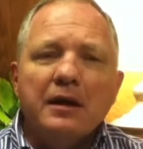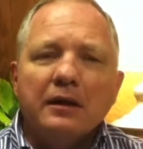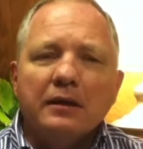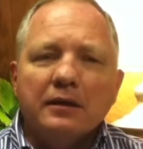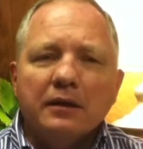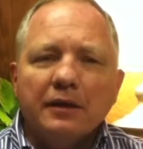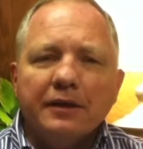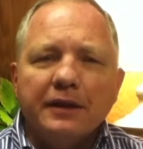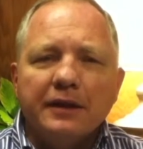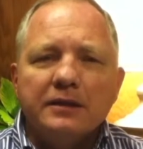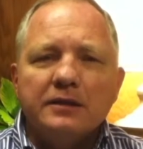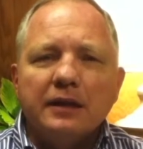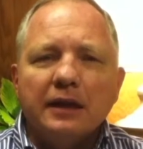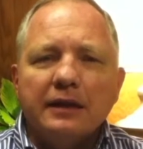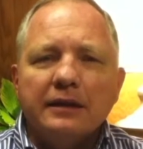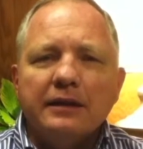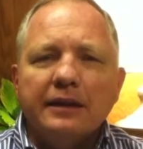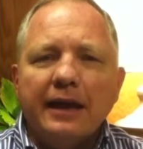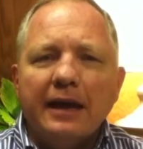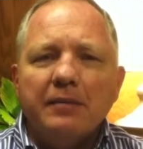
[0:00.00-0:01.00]
Little things
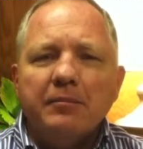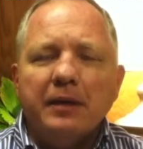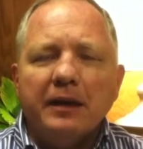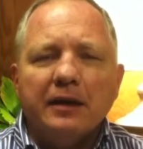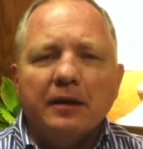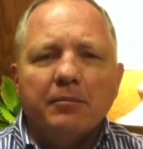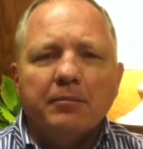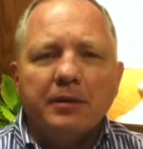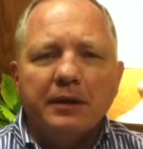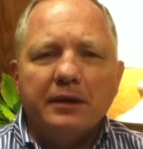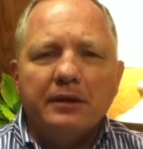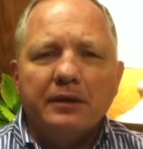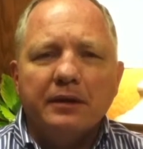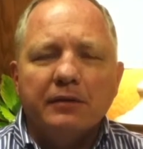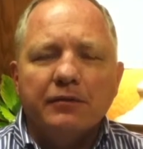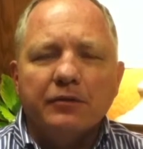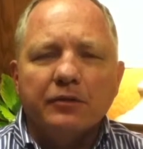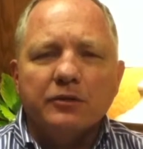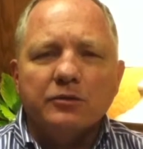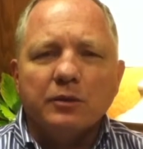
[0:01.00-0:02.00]
like that make a big
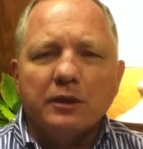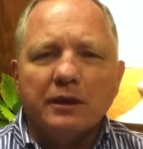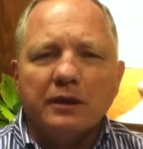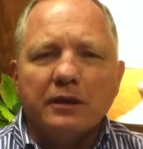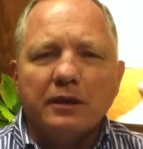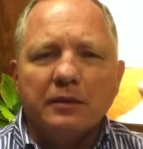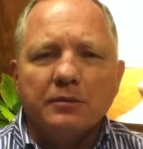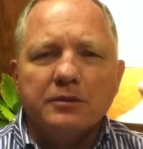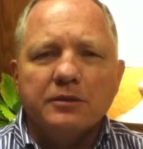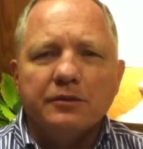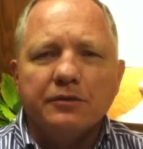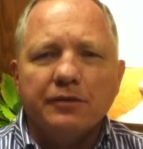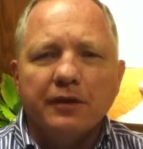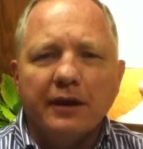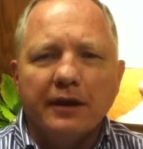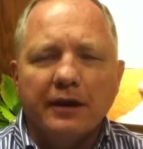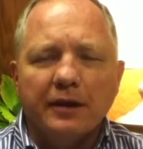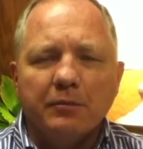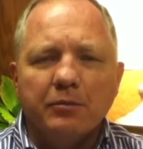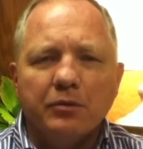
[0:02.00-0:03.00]
difference when it comes to
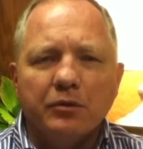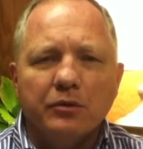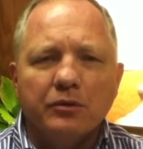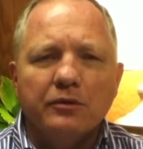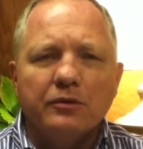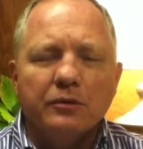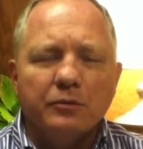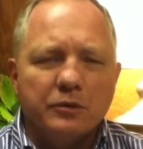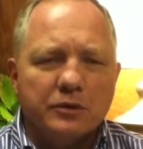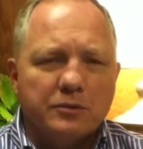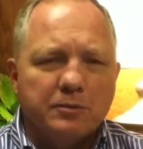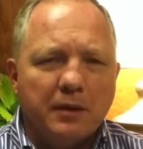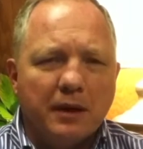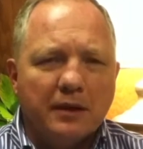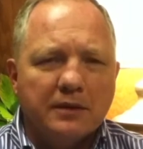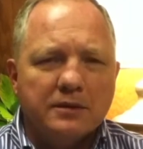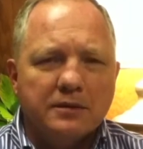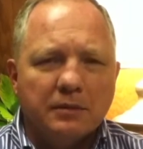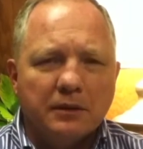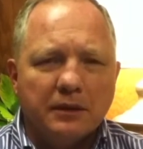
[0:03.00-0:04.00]
finding prudent and
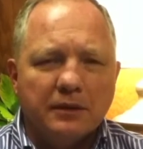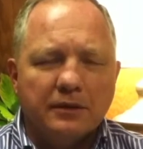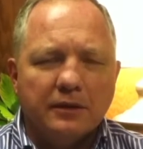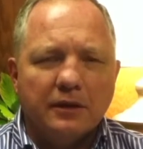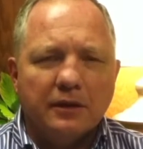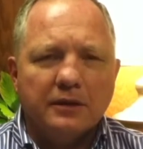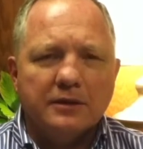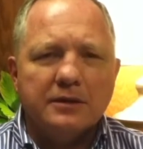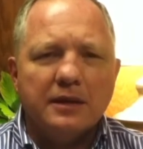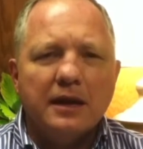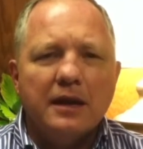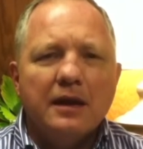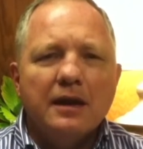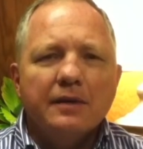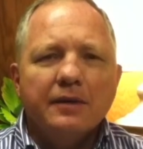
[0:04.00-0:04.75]
responsible adults